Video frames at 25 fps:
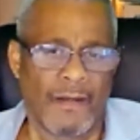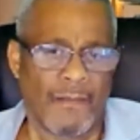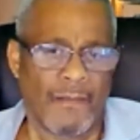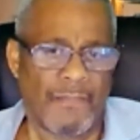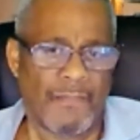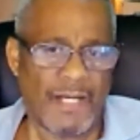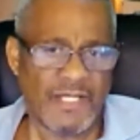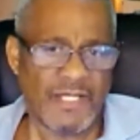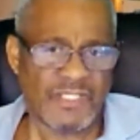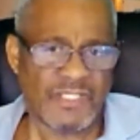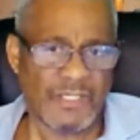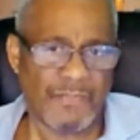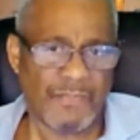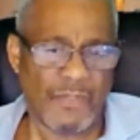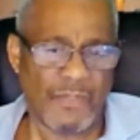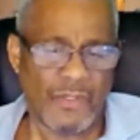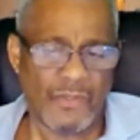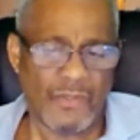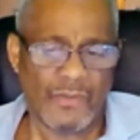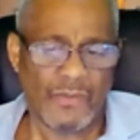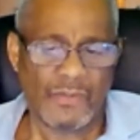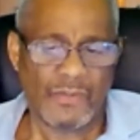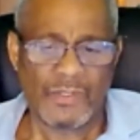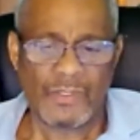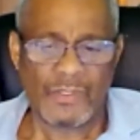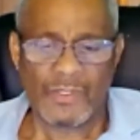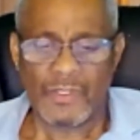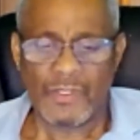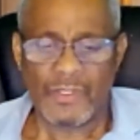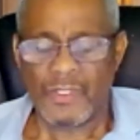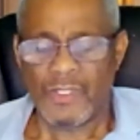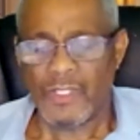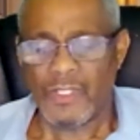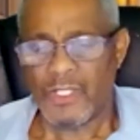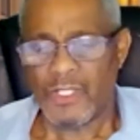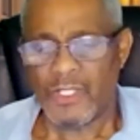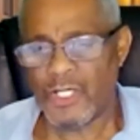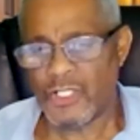possible
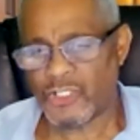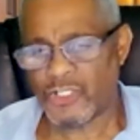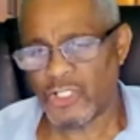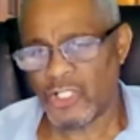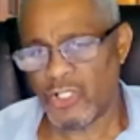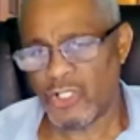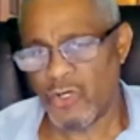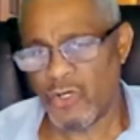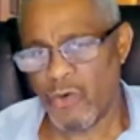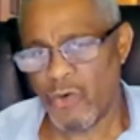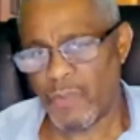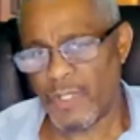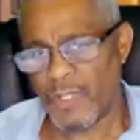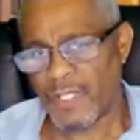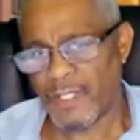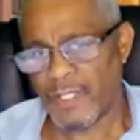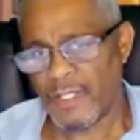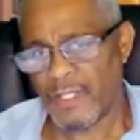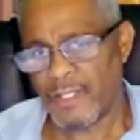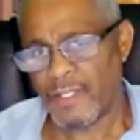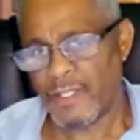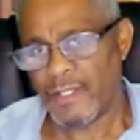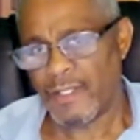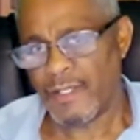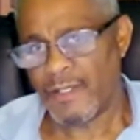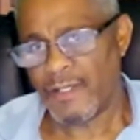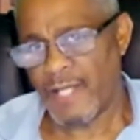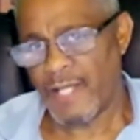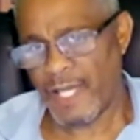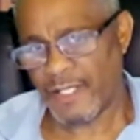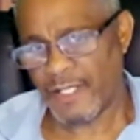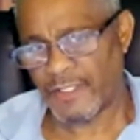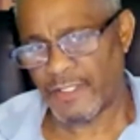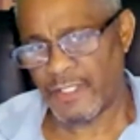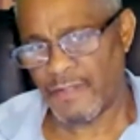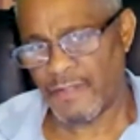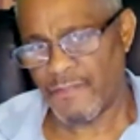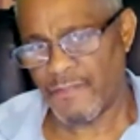interloping
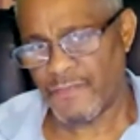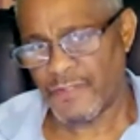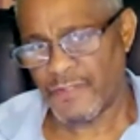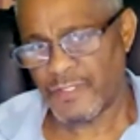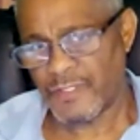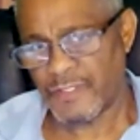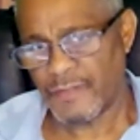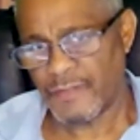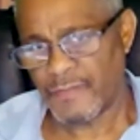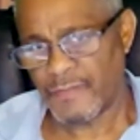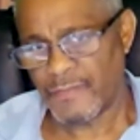negatives.